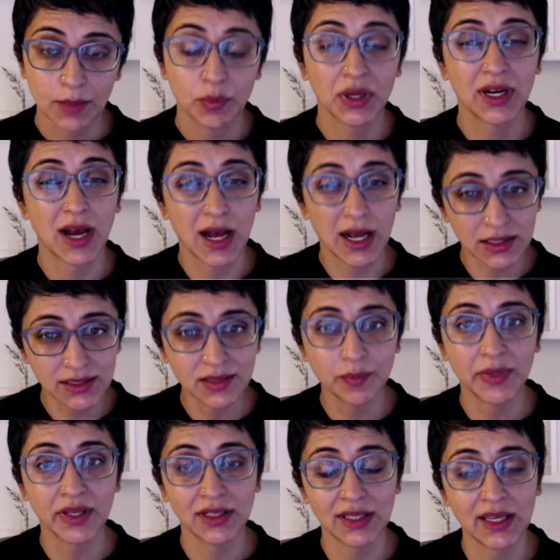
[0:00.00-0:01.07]
But
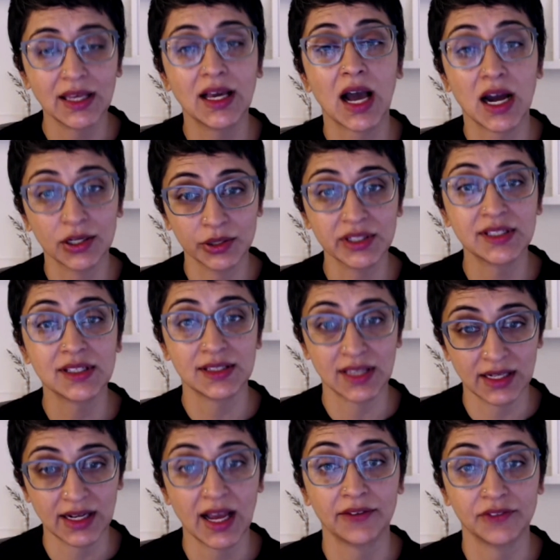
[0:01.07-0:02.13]
ultimately, Congress is
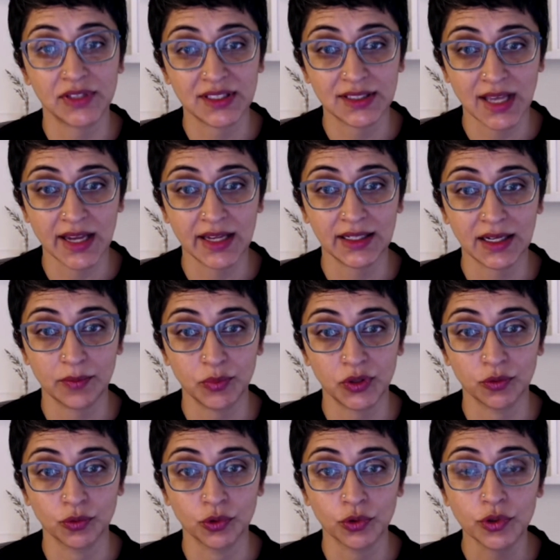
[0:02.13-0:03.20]
going to have to tighten up
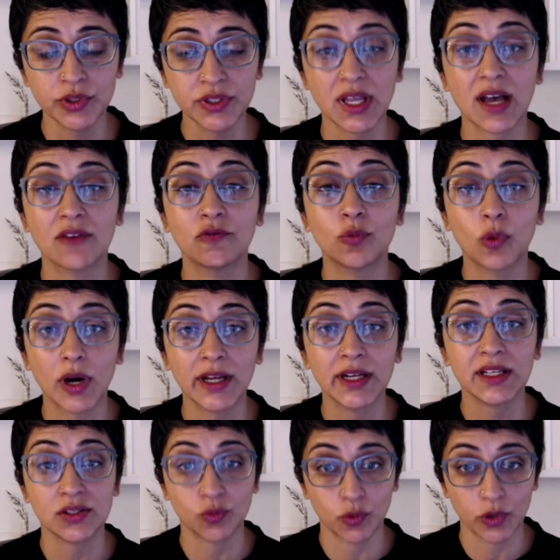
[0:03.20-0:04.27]
the rules of what
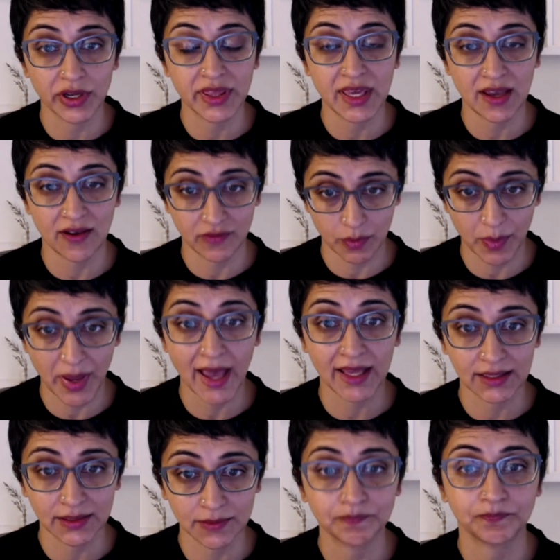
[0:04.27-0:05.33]
is worthy of a
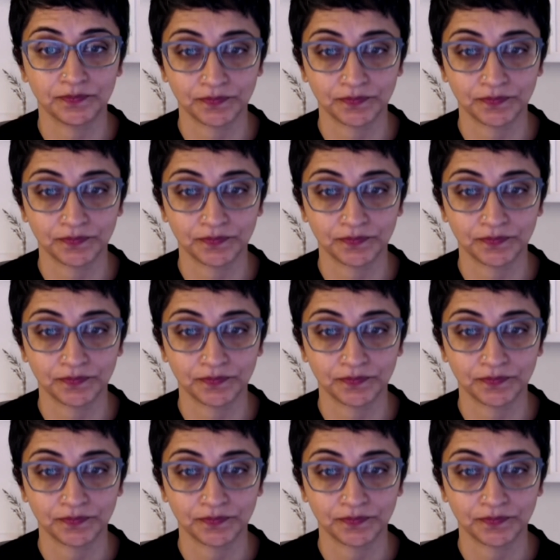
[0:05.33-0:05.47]
patent.